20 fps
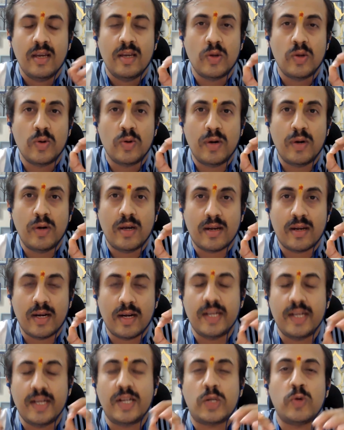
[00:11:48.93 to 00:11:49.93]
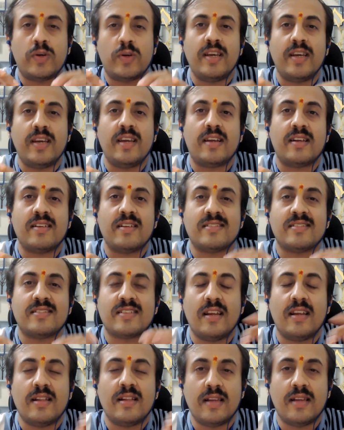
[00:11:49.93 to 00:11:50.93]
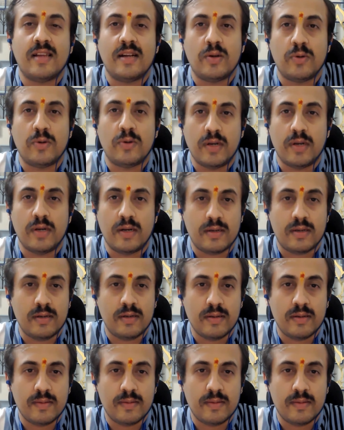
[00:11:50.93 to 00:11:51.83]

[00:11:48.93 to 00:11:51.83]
you are ready to take risk, and then do it.